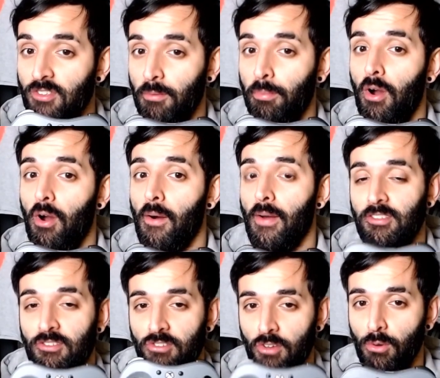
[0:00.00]
apart, it's
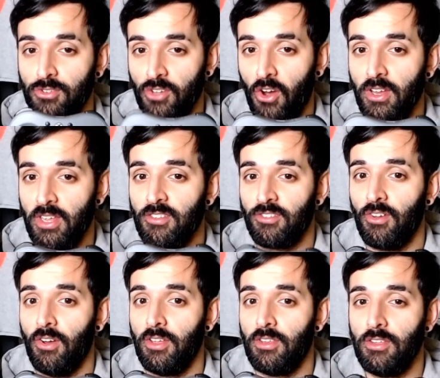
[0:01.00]
so tidy inside.